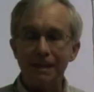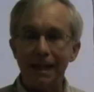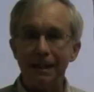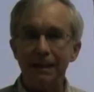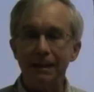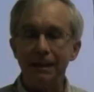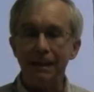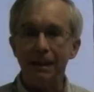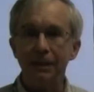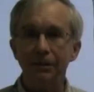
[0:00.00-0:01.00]
acting
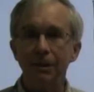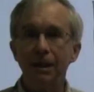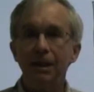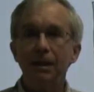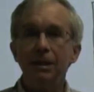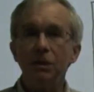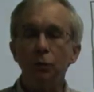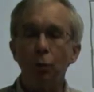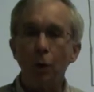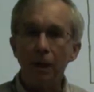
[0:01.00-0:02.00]
together is
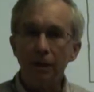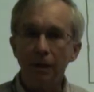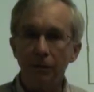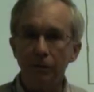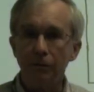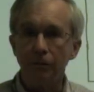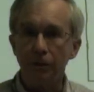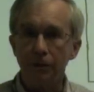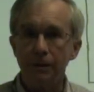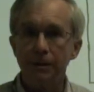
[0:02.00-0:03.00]
100
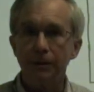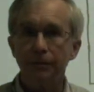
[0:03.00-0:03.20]
volts.